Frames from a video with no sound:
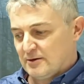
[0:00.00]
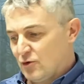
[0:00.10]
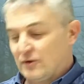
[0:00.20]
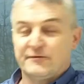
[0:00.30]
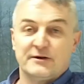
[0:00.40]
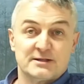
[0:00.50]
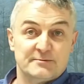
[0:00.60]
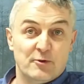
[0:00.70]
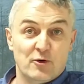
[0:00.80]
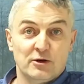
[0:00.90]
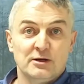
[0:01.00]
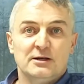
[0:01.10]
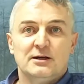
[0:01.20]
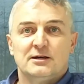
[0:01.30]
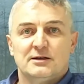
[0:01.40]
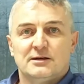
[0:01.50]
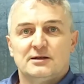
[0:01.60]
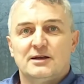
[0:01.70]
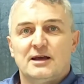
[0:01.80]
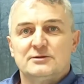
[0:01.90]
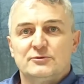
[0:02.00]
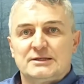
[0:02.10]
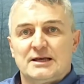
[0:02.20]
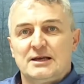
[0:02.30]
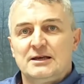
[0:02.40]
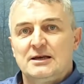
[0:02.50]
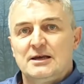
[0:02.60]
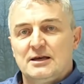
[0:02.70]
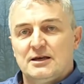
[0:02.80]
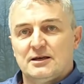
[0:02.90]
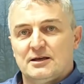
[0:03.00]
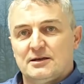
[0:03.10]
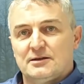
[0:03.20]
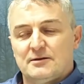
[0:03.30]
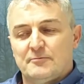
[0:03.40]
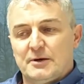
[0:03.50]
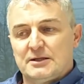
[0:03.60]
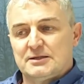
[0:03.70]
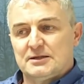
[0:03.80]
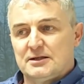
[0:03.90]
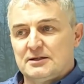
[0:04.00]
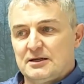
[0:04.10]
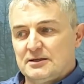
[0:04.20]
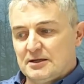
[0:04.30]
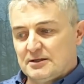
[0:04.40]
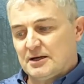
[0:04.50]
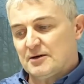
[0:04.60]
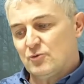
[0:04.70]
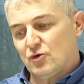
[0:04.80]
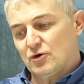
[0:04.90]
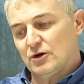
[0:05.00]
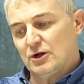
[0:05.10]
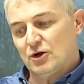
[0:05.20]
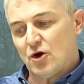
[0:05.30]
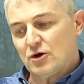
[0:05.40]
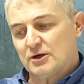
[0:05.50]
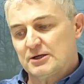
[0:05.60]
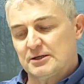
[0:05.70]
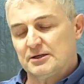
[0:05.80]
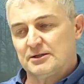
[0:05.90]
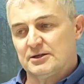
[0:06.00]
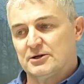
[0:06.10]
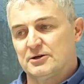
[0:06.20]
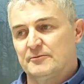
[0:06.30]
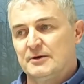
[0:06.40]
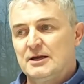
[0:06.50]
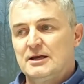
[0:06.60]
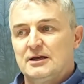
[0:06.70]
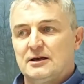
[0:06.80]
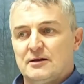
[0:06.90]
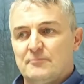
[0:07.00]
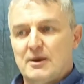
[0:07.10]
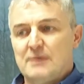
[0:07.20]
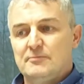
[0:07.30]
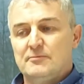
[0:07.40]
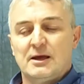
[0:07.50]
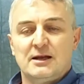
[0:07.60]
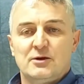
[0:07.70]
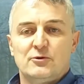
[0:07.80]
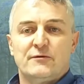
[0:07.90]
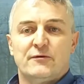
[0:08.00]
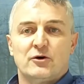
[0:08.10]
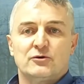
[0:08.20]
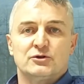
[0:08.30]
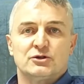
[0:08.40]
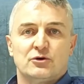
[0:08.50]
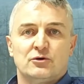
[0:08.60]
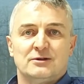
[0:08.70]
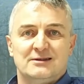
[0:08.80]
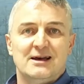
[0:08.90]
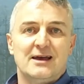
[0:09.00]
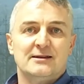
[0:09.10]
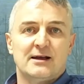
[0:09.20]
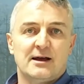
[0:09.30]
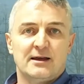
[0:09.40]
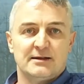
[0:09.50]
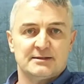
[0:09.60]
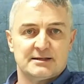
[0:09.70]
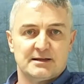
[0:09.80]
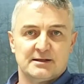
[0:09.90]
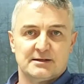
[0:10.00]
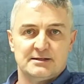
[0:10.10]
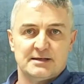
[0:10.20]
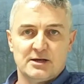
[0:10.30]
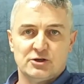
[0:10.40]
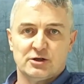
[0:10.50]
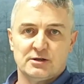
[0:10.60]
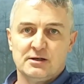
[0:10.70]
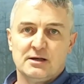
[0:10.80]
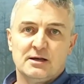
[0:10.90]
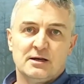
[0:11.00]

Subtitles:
on a first ball, as we say, but they are more long term. Mainly we focus on data and standardization,